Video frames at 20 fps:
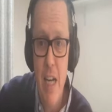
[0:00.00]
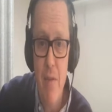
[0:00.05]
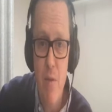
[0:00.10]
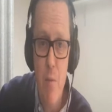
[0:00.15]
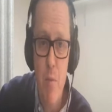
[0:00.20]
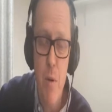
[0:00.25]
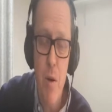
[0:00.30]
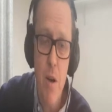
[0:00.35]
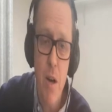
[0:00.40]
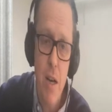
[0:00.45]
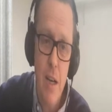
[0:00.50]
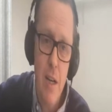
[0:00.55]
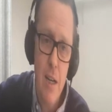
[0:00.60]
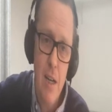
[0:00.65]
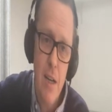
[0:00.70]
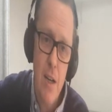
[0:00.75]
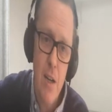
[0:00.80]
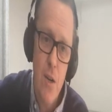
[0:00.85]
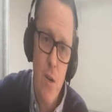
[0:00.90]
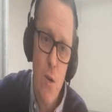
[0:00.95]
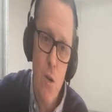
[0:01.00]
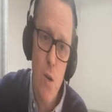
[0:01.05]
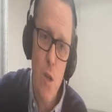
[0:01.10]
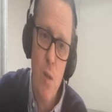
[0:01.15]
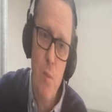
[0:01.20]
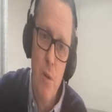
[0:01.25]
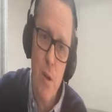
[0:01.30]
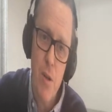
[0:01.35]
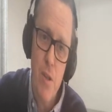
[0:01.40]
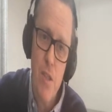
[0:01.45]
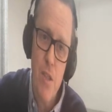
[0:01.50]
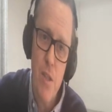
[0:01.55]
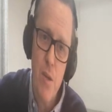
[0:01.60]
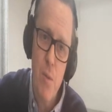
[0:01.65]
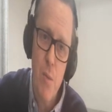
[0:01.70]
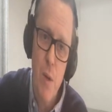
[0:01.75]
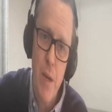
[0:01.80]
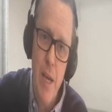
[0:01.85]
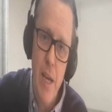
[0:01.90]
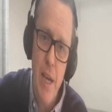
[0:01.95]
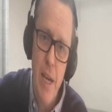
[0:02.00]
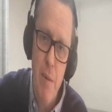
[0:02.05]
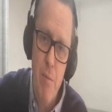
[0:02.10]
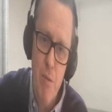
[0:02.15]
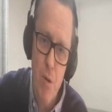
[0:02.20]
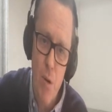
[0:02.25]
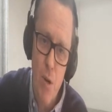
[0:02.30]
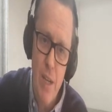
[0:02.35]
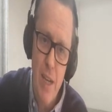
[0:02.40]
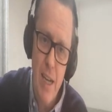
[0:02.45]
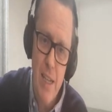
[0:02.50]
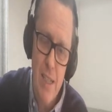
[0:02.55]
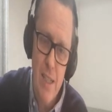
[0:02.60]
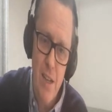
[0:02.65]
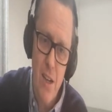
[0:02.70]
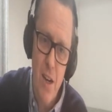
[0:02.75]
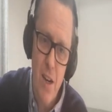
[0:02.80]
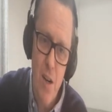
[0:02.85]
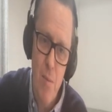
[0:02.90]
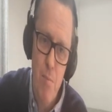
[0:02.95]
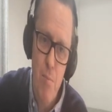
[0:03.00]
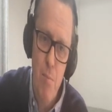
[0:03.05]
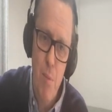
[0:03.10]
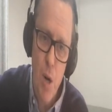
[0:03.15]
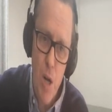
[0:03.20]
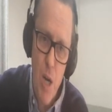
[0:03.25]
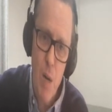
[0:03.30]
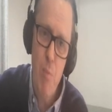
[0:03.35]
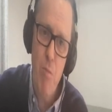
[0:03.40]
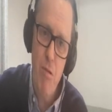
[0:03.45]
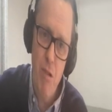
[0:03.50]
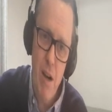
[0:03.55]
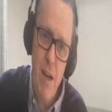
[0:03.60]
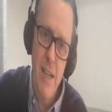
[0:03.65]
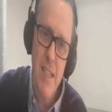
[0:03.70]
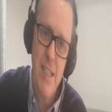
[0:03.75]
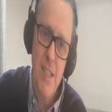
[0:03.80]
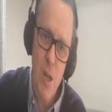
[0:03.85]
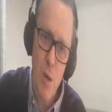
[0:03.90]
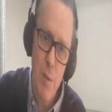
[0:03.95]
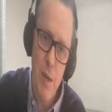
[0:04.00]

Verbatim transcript: of a book. All the books that we broadcast are Booker Prize